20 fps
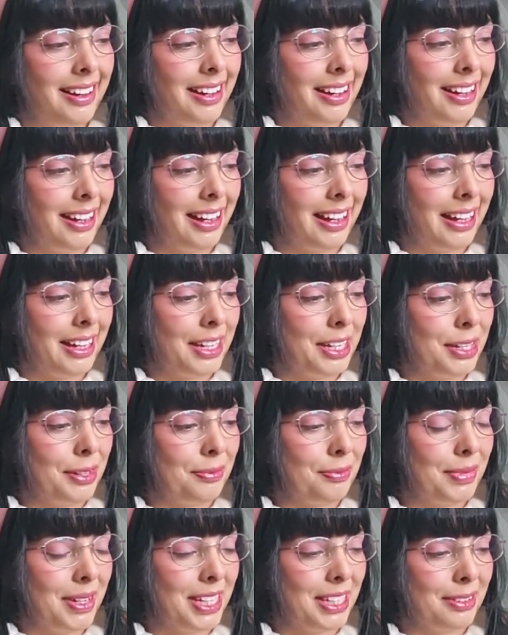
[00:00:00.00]
I
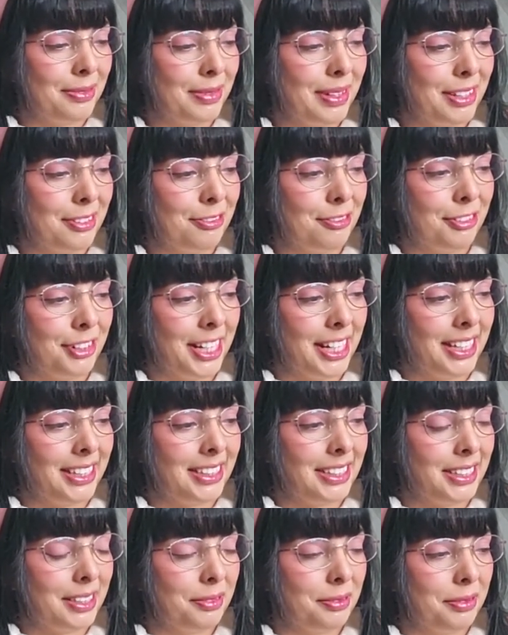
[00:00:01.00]
made my friend
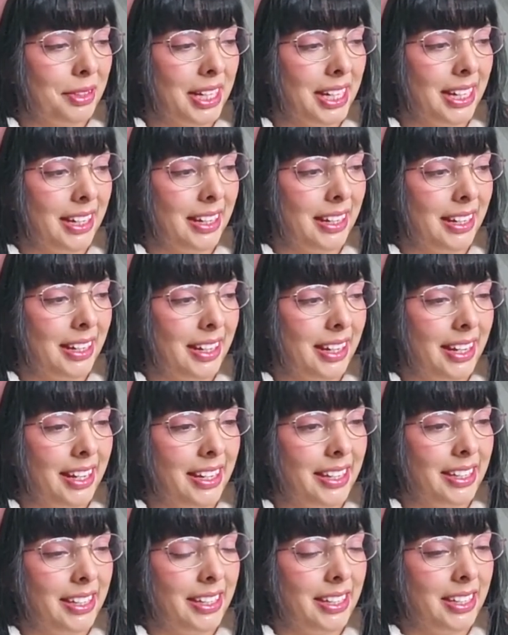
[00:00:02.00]
wear
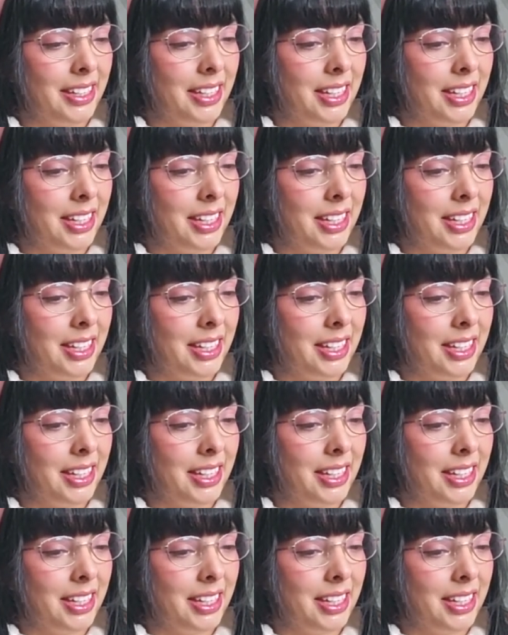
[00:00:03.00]
a